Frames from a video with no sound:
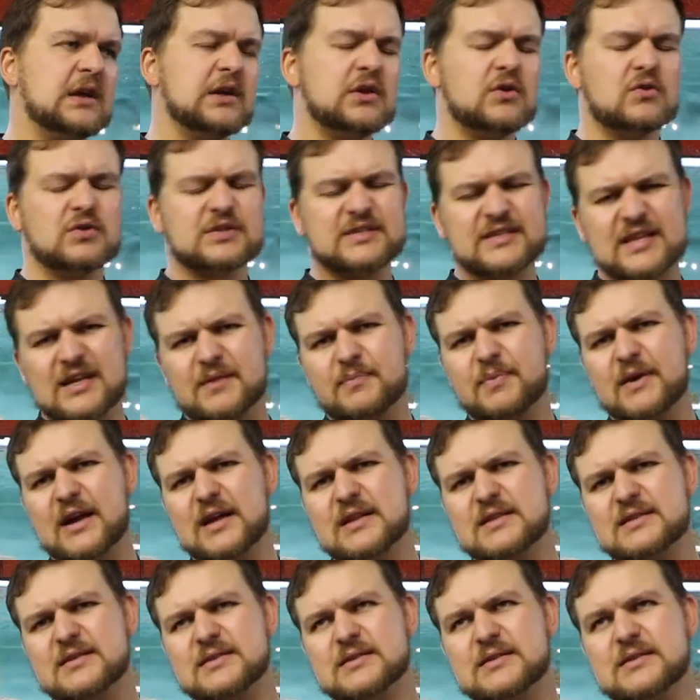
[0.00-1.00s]
Your stick
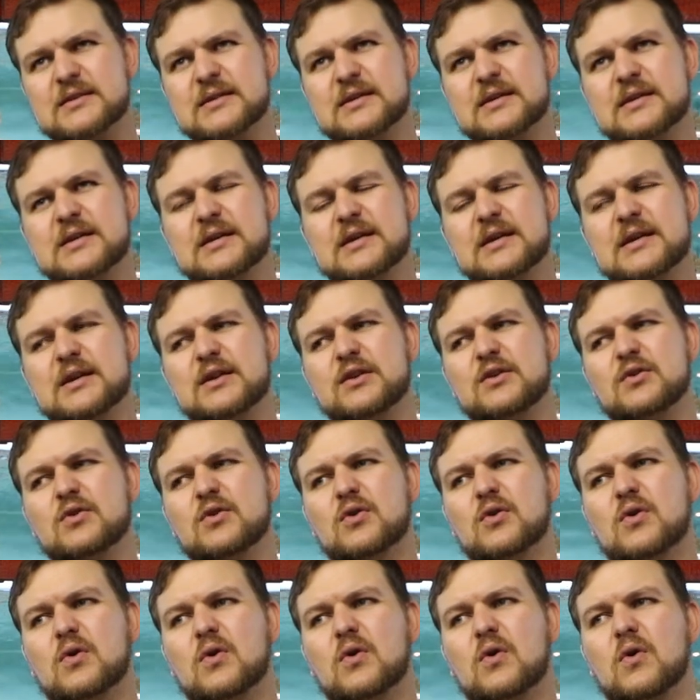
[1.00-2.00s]
baits,
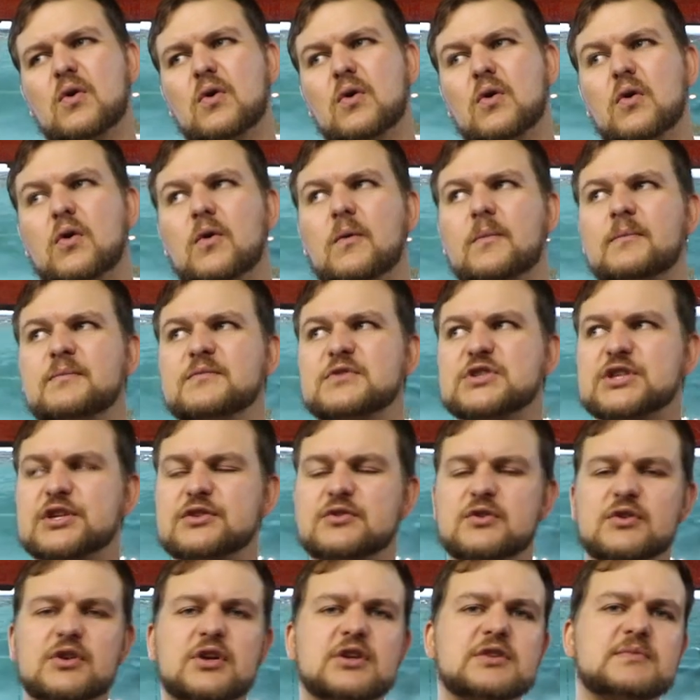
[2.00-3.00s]
your
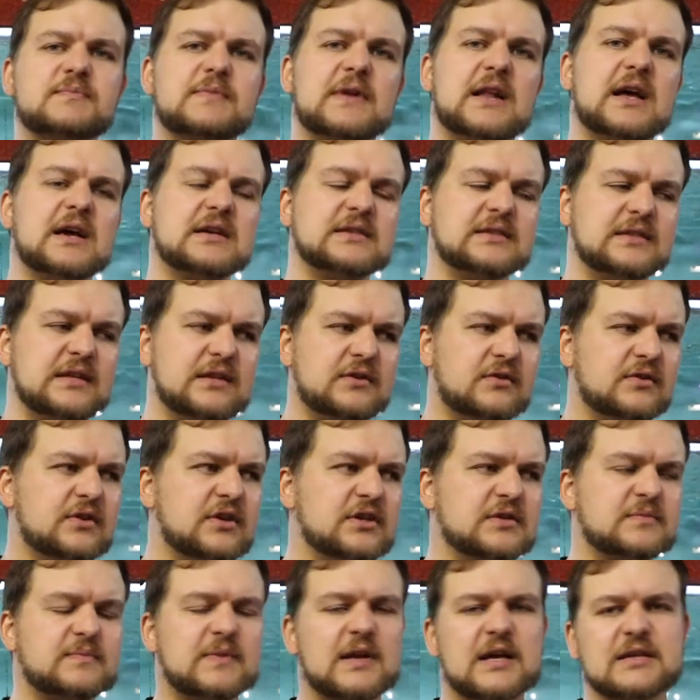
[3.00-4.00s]
chisel nose plugs, needle
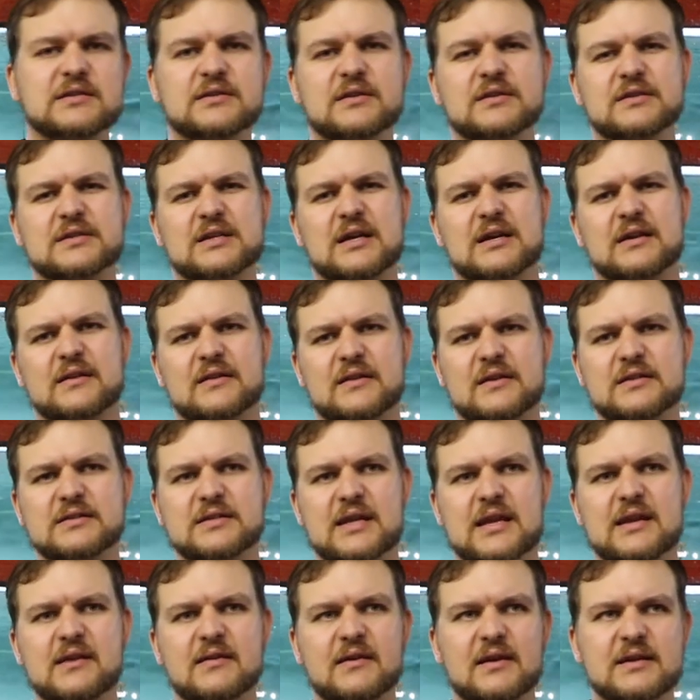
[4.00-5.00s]
nose plugs, those kind of things.
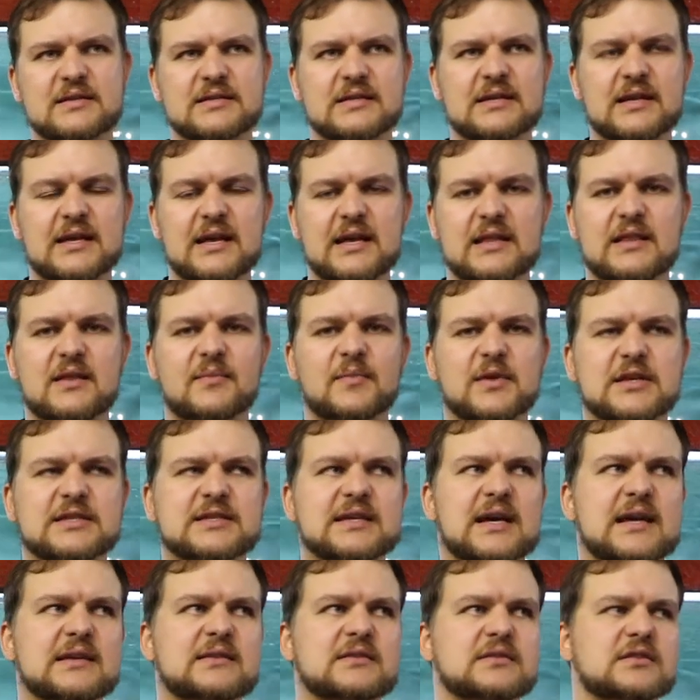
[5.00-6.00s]
Anything that's going to get them
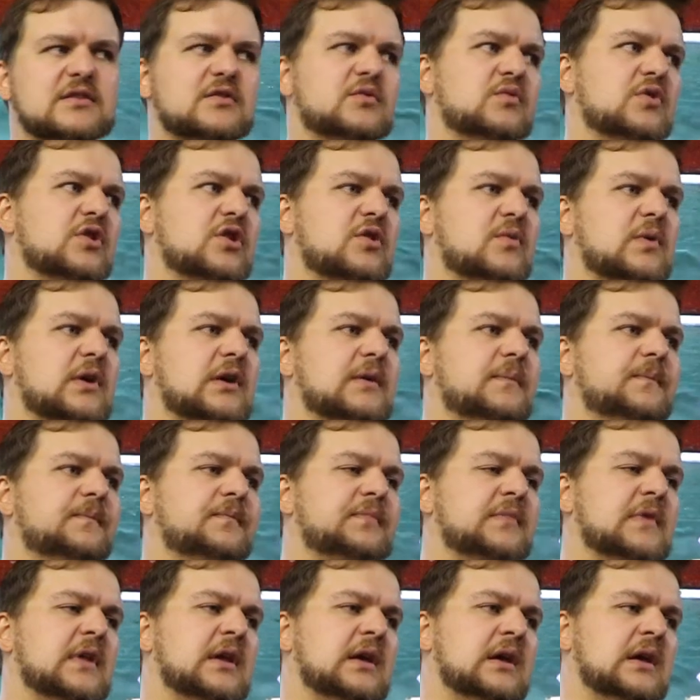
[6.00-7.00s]
excited is going to work well.
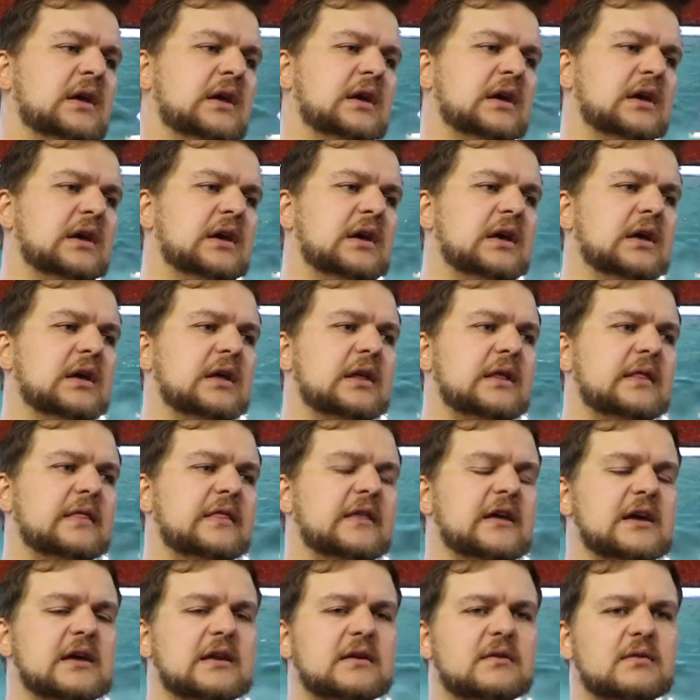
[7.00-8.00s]

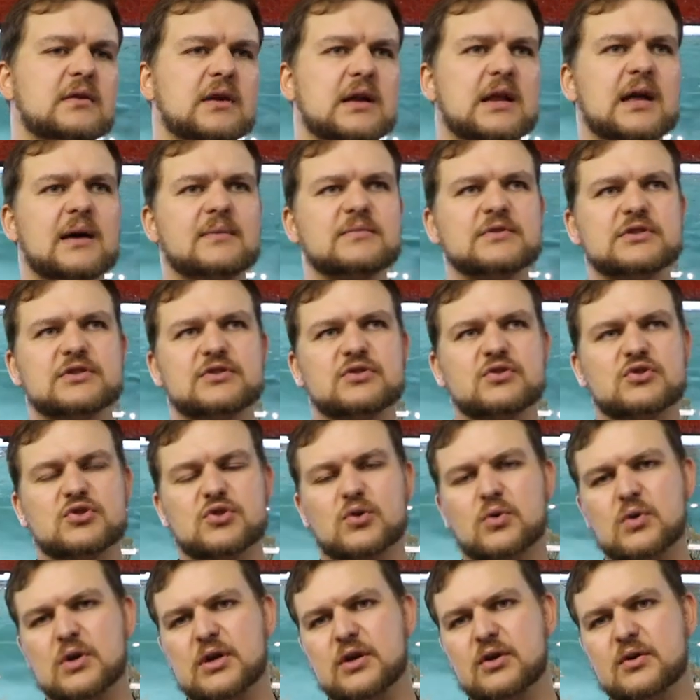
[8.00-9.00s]
Then it comes to
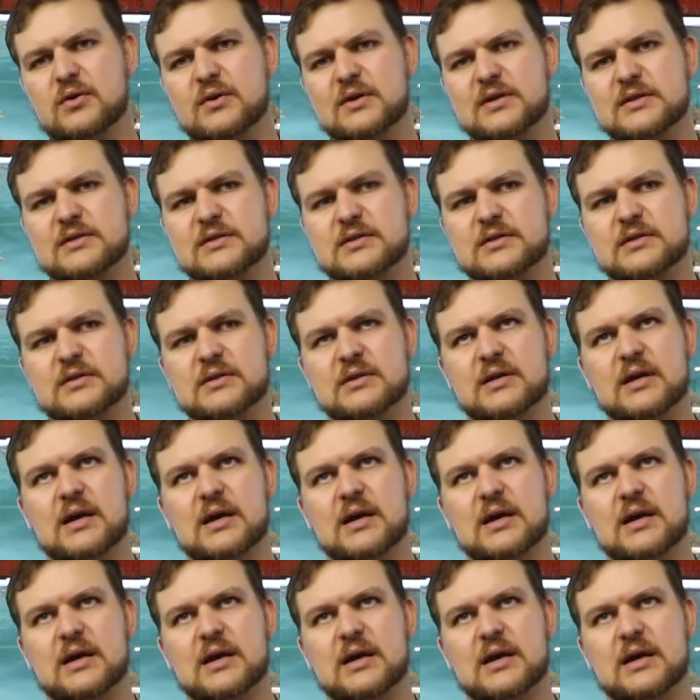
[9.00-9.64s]
trawling lures,